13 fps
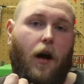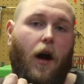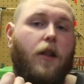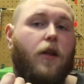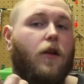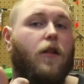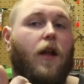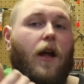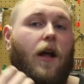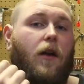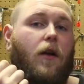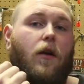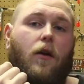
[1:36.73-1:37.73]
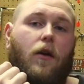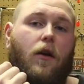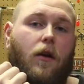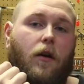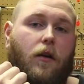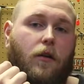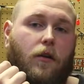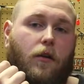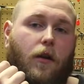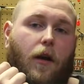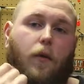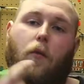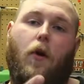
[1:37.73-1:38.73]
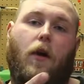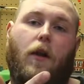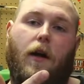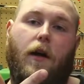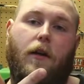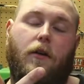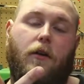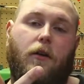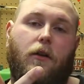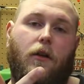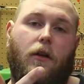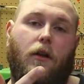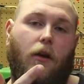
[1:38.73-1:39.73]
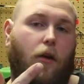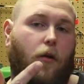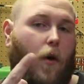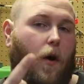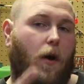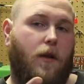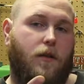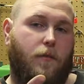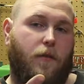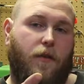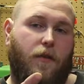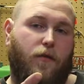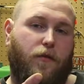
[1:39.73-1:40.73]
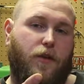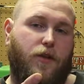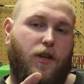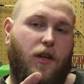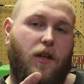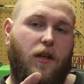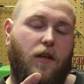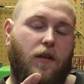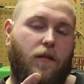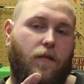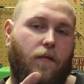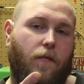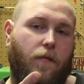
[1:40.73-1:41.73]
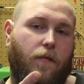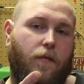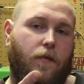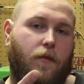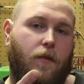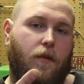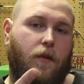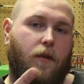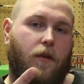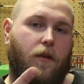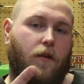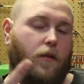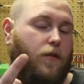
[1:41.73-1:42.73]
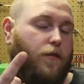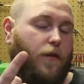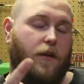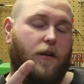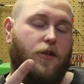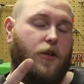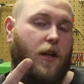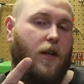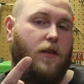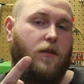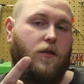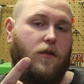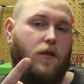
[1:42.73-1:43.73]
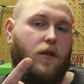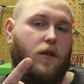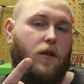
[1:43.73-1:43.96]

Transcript: other than the great walleye. Walleyes are my favorite fish to eat. Fun to chase.